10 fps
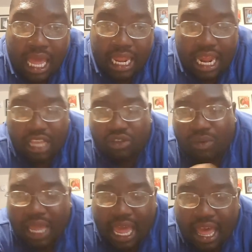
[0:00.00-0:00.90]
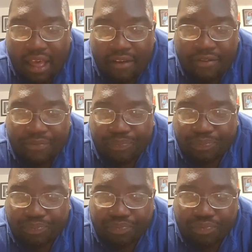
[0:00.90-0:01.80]
Next, we have
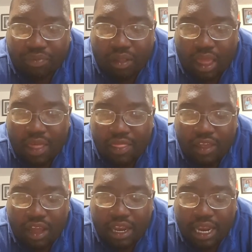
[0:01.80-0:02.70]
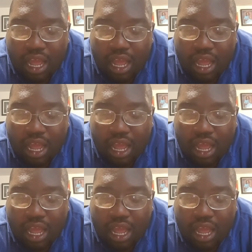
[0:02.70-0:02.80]
the